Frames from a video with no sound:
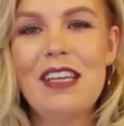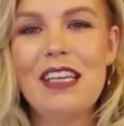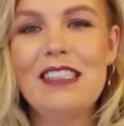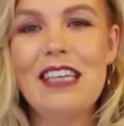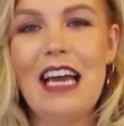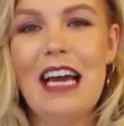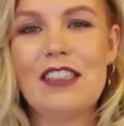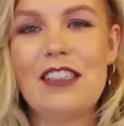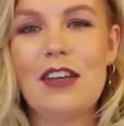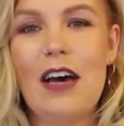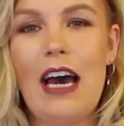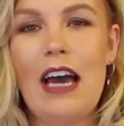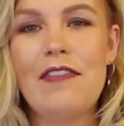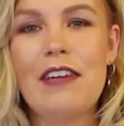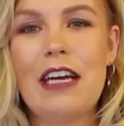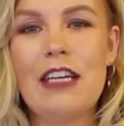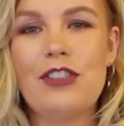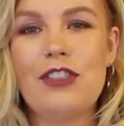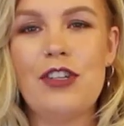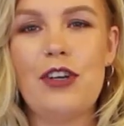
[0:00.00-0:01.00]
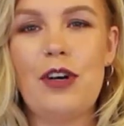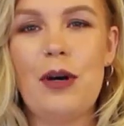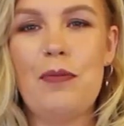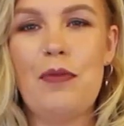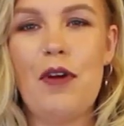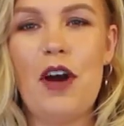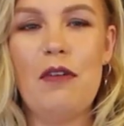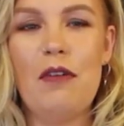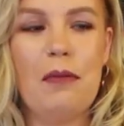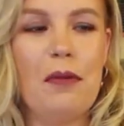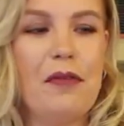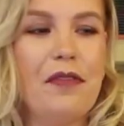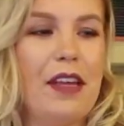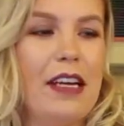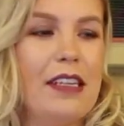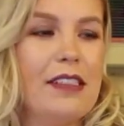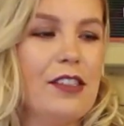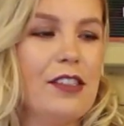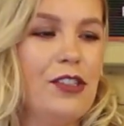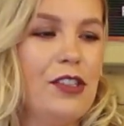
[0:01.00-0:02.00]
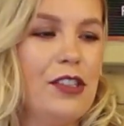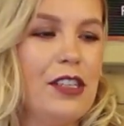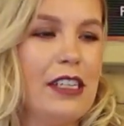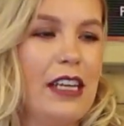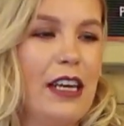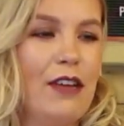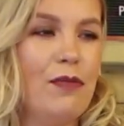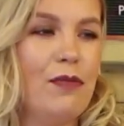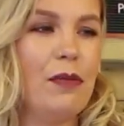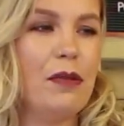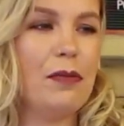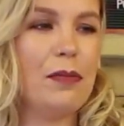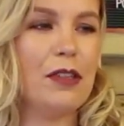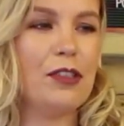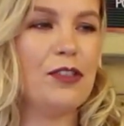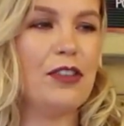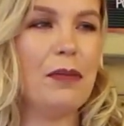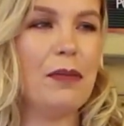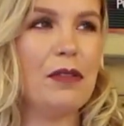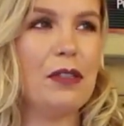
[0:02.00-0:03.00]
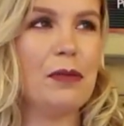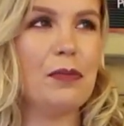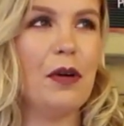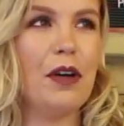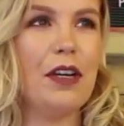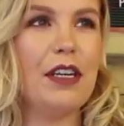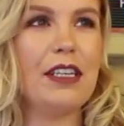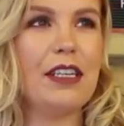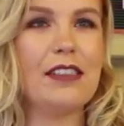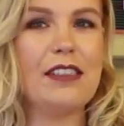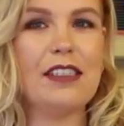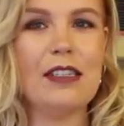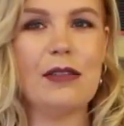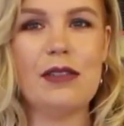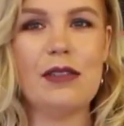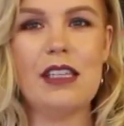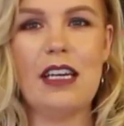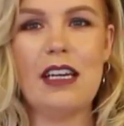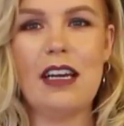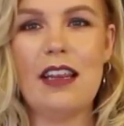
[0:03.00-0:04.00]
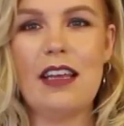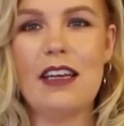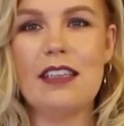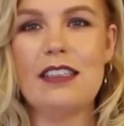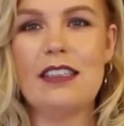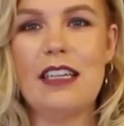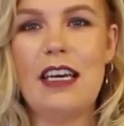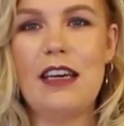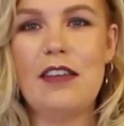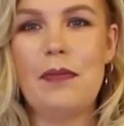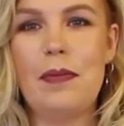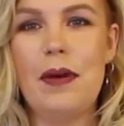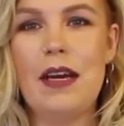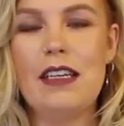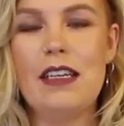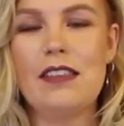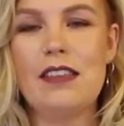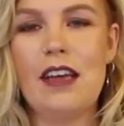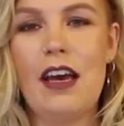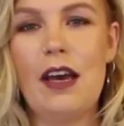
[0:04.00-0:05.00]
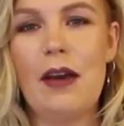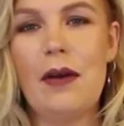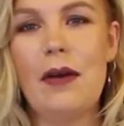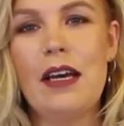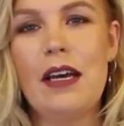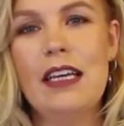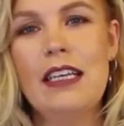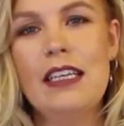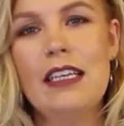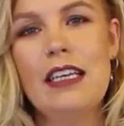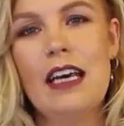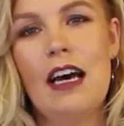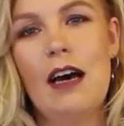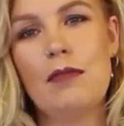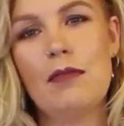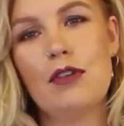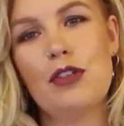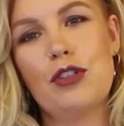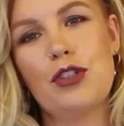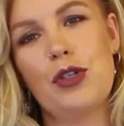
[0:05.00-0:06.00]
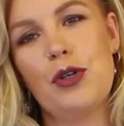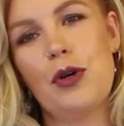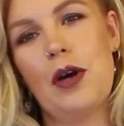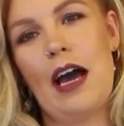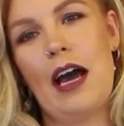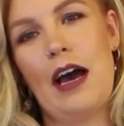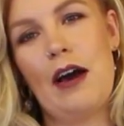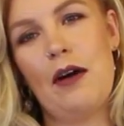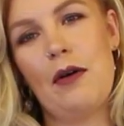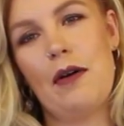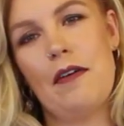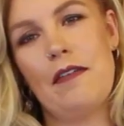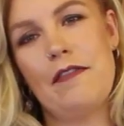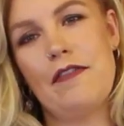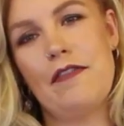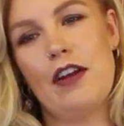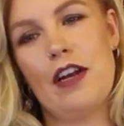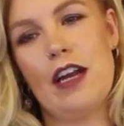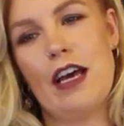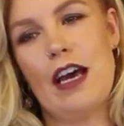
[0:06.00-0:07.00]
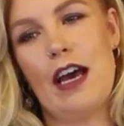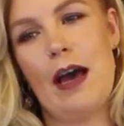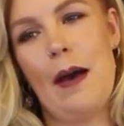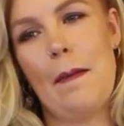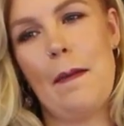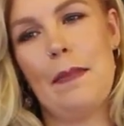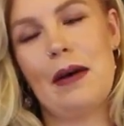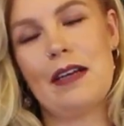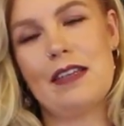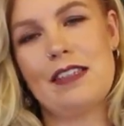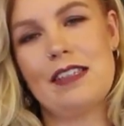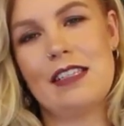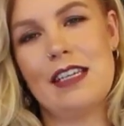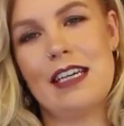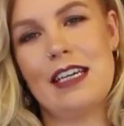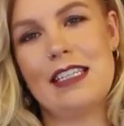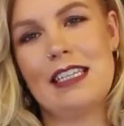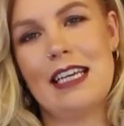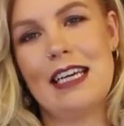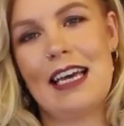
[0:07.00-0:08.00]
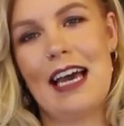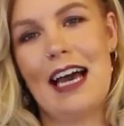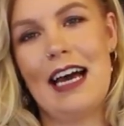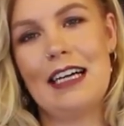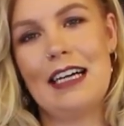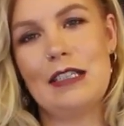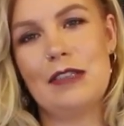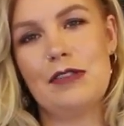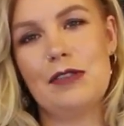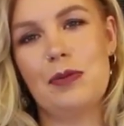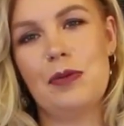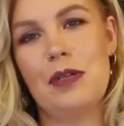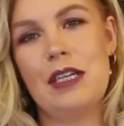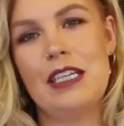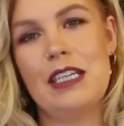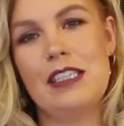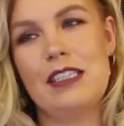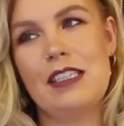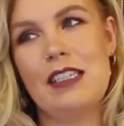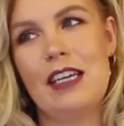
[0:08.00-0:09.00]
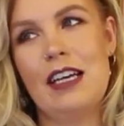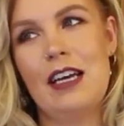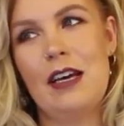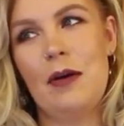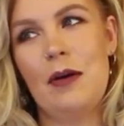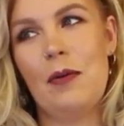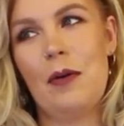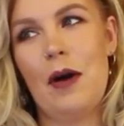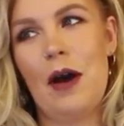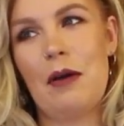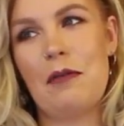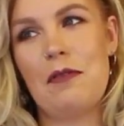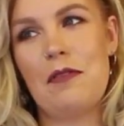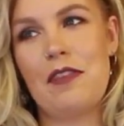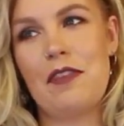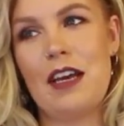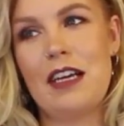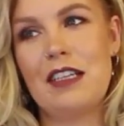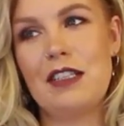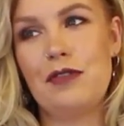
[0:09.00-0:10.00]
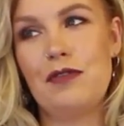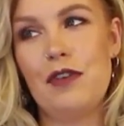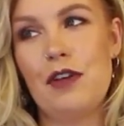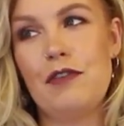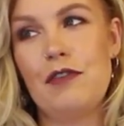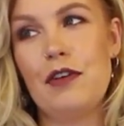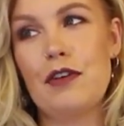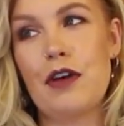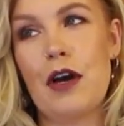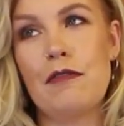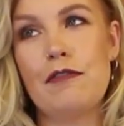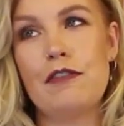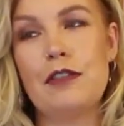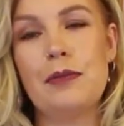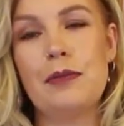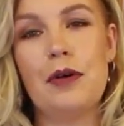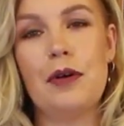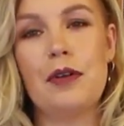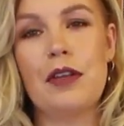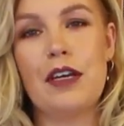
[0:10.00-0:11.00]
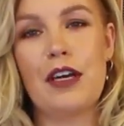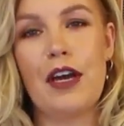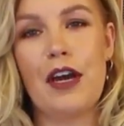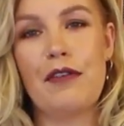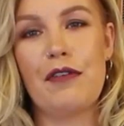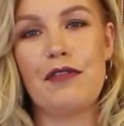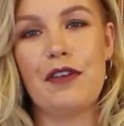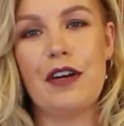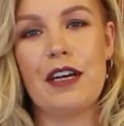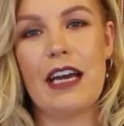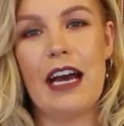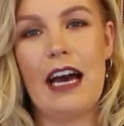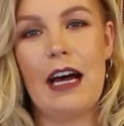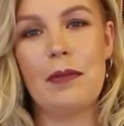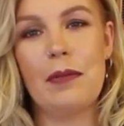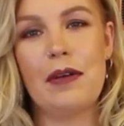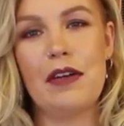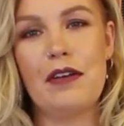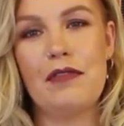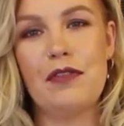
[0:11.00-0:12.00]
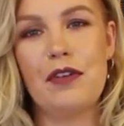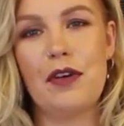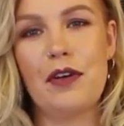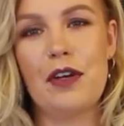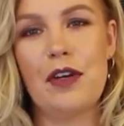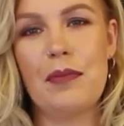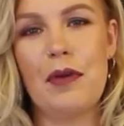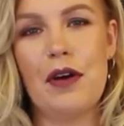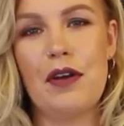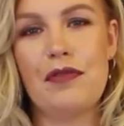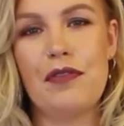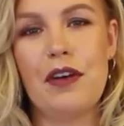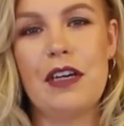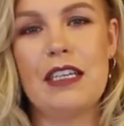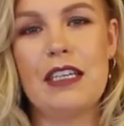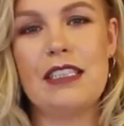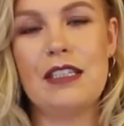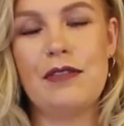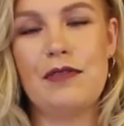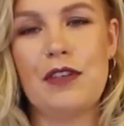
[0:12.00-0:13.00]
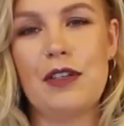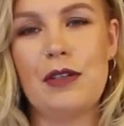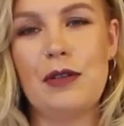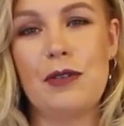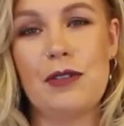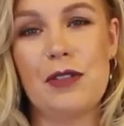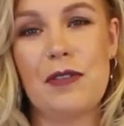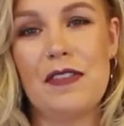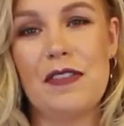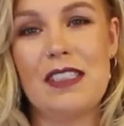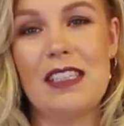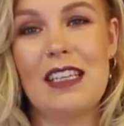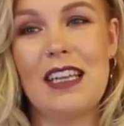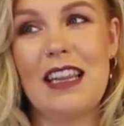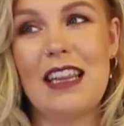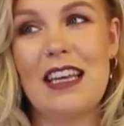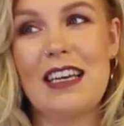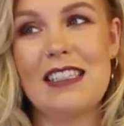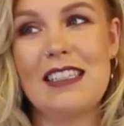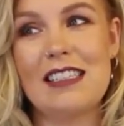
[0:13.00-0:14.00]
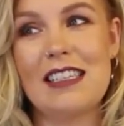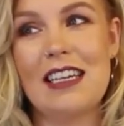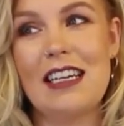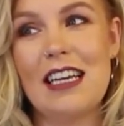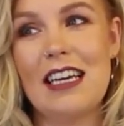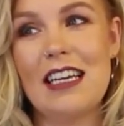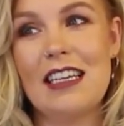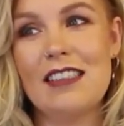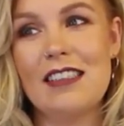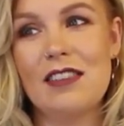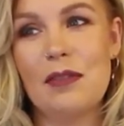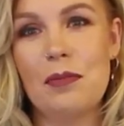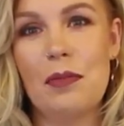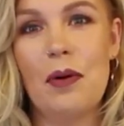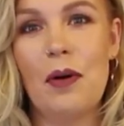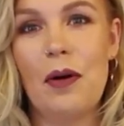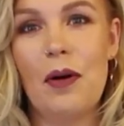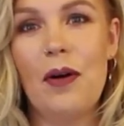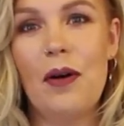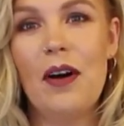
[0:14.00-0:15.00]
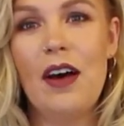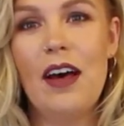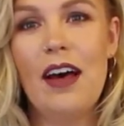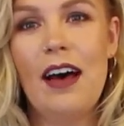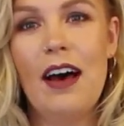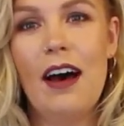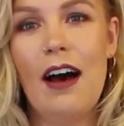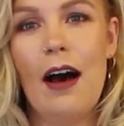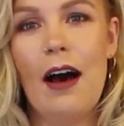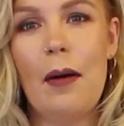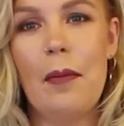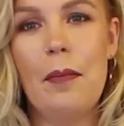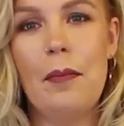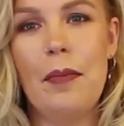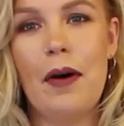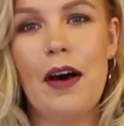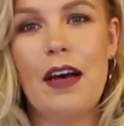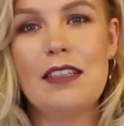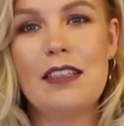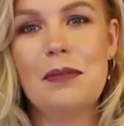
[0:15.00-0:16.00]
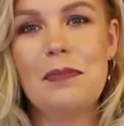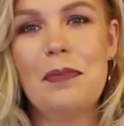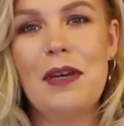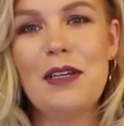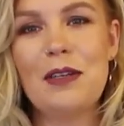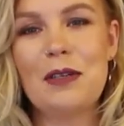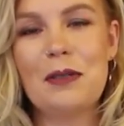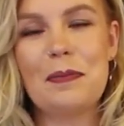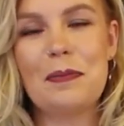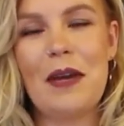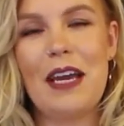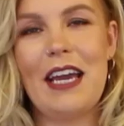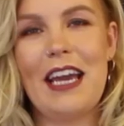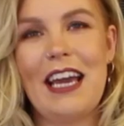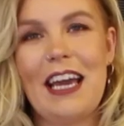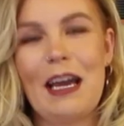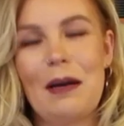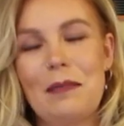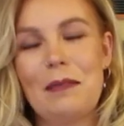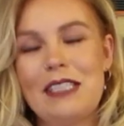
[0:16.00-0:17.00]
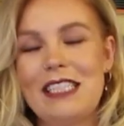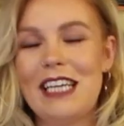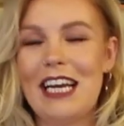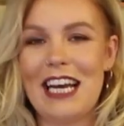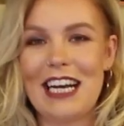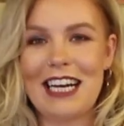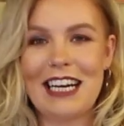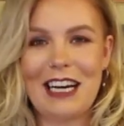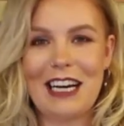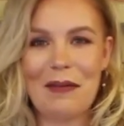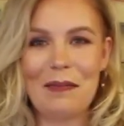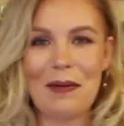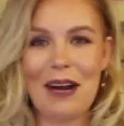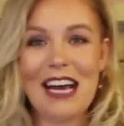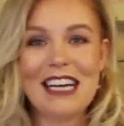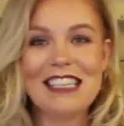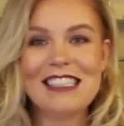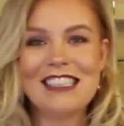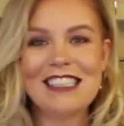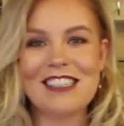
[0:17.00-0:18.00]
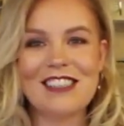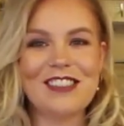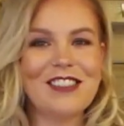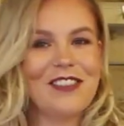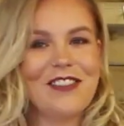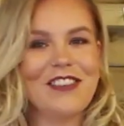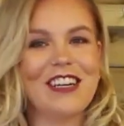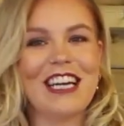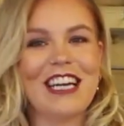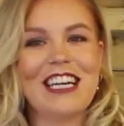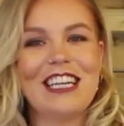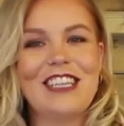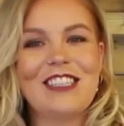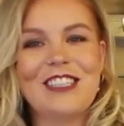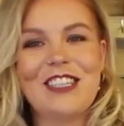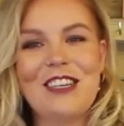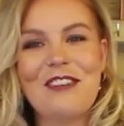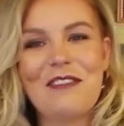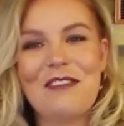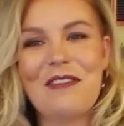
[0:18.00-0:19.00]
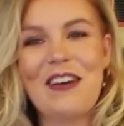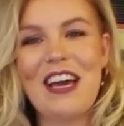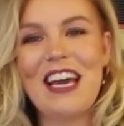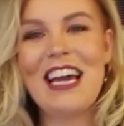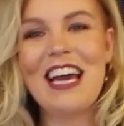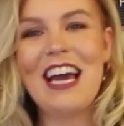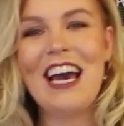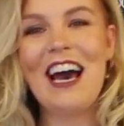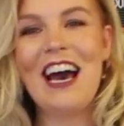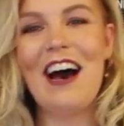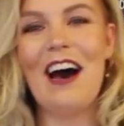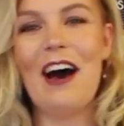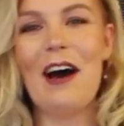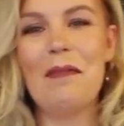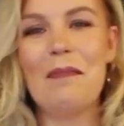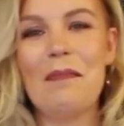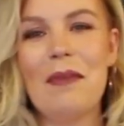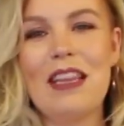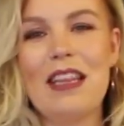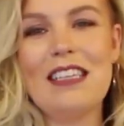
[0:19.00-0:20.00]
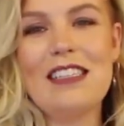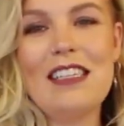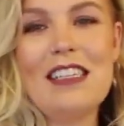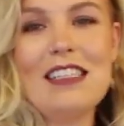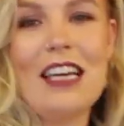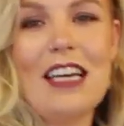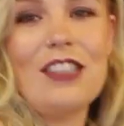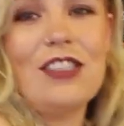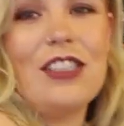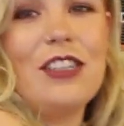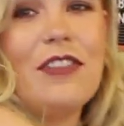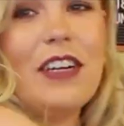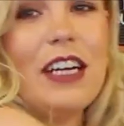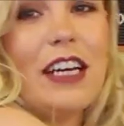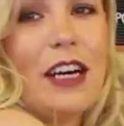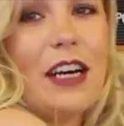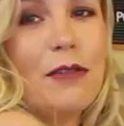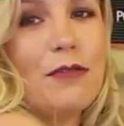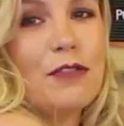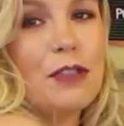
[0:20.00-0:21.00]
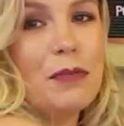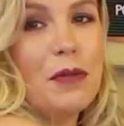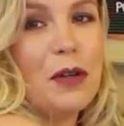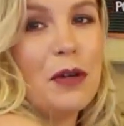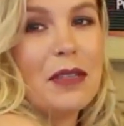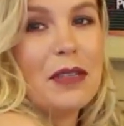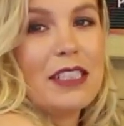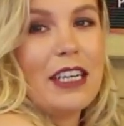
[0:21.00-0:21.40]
Yeah, so I haven't actually got a bra on with this, because you could, even with my strapless boy, you could still see like the underneath bit, so I'm not sure how fuller busted gals would work with this. If you feel comfortable, then go for it, girl, but if not, you might find it difficult, because obviously then there isn't any support. But me not being particularly blessed, it's not really an issue for me. But this is actually really comfortable.